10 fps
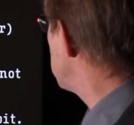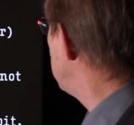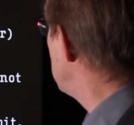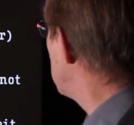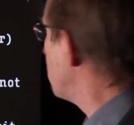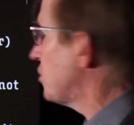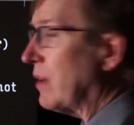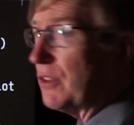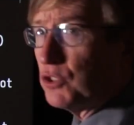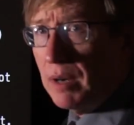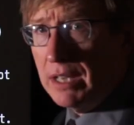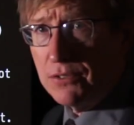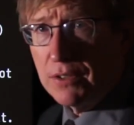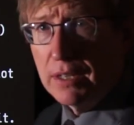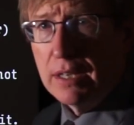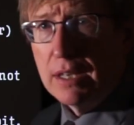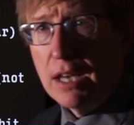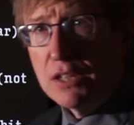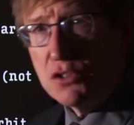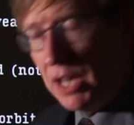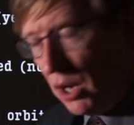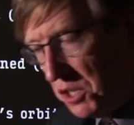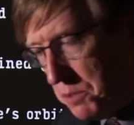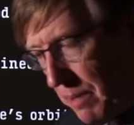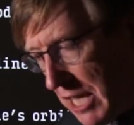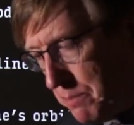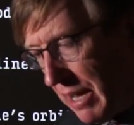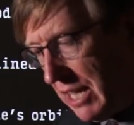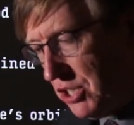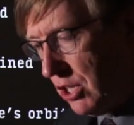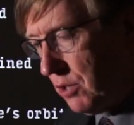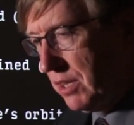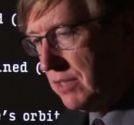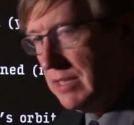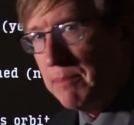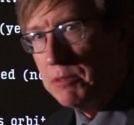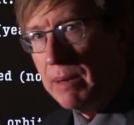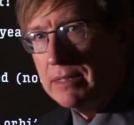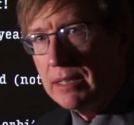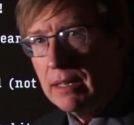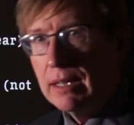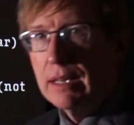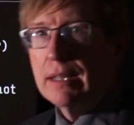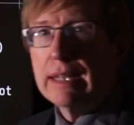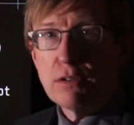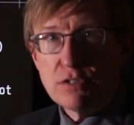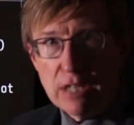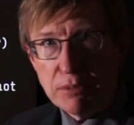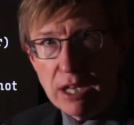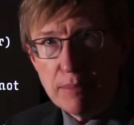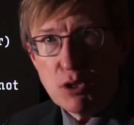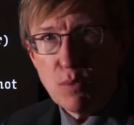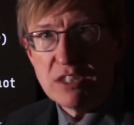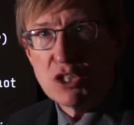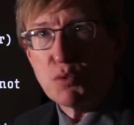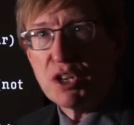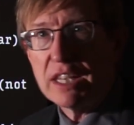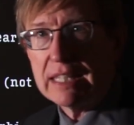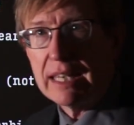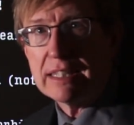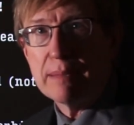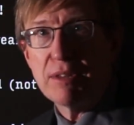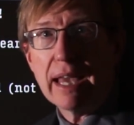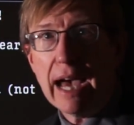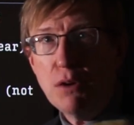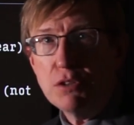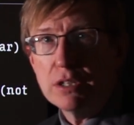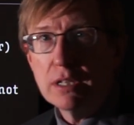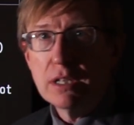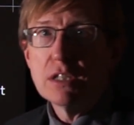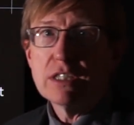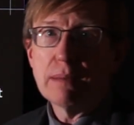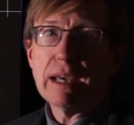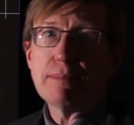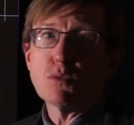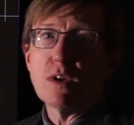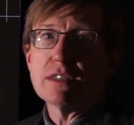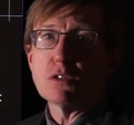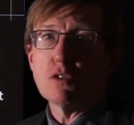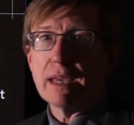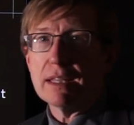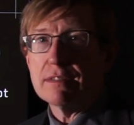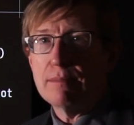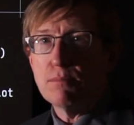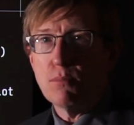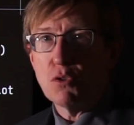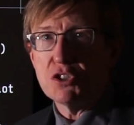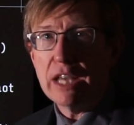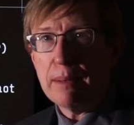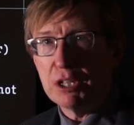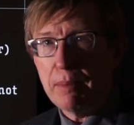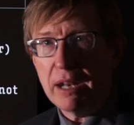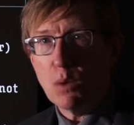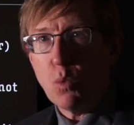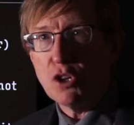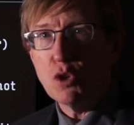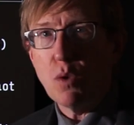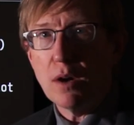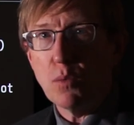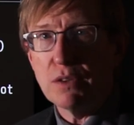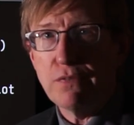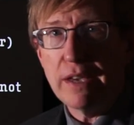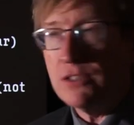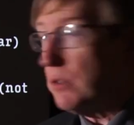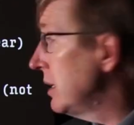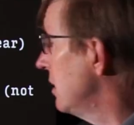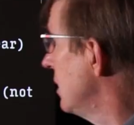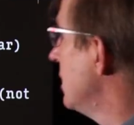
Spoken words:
and Pluto goes around twice. And so they always pass by each other at the same spacing. Now, sometimes a resonance will kick something out. Sometimes a resonance will make it more stable, depending on where you are, what phase you're in.